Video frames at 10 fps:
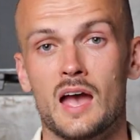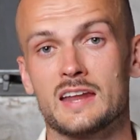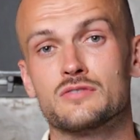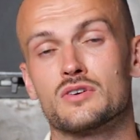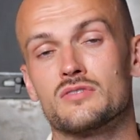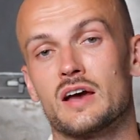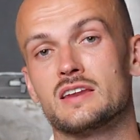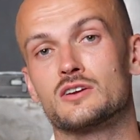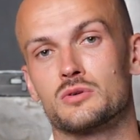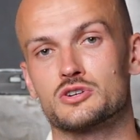And if you have
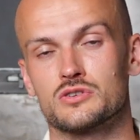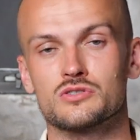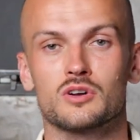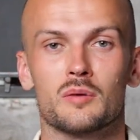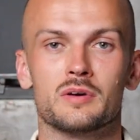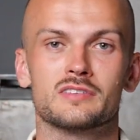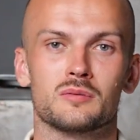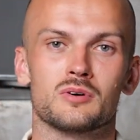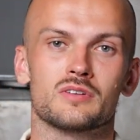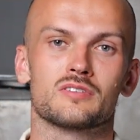any questions or comments
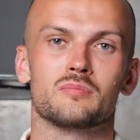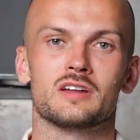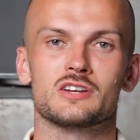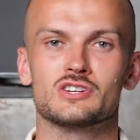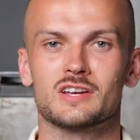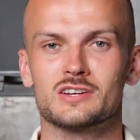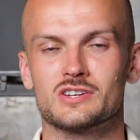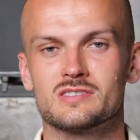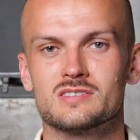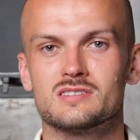about managing a
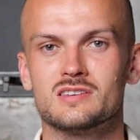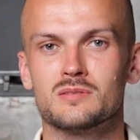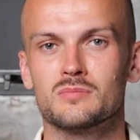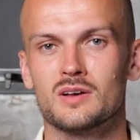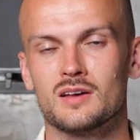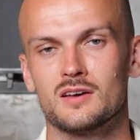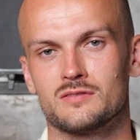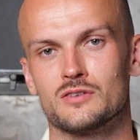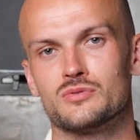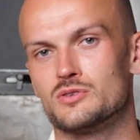Gen Z team,
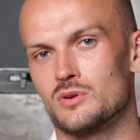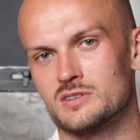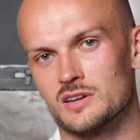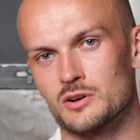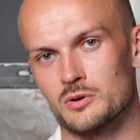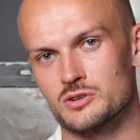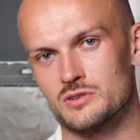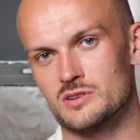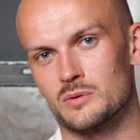feel free to ask any questions.